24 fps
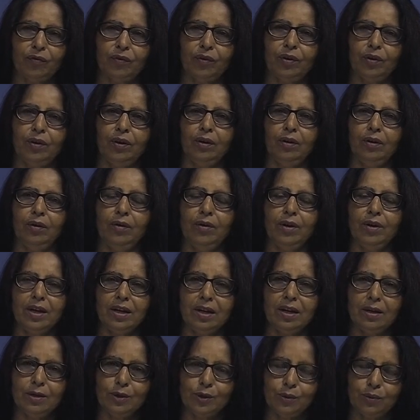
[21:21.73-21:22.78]

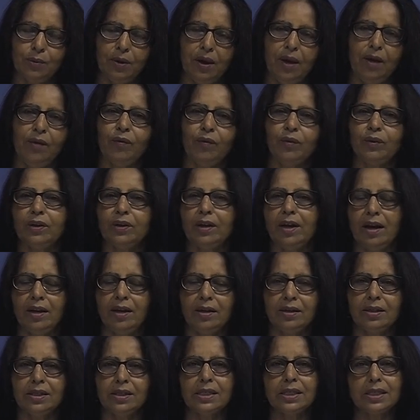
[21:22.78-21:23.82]
Orientalist wave, or the
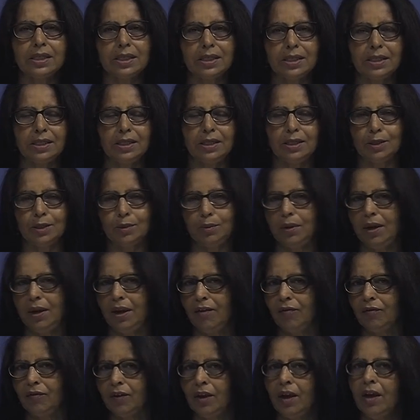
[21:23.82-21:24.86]
1960s
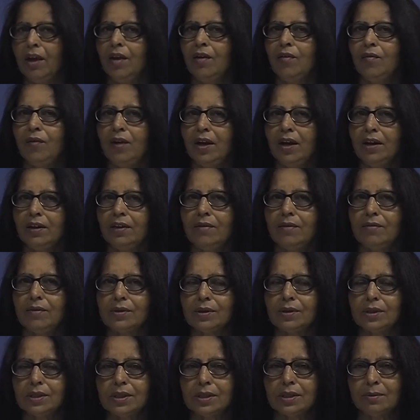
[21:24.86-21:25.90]
wave, where there was
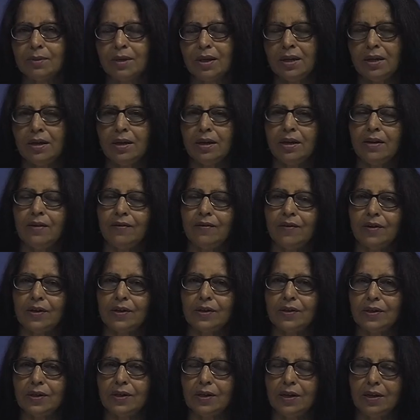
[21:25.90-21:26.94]
a similar
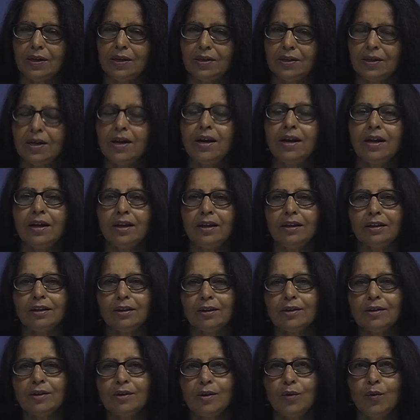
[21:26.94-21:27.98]
interest in India in
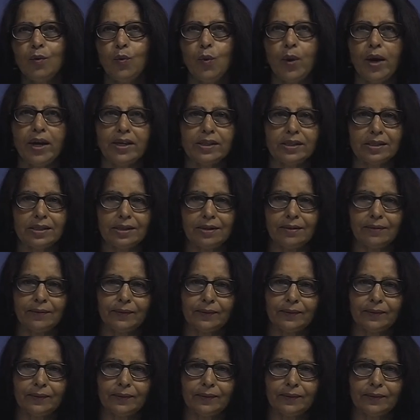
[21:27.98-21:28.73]
the West.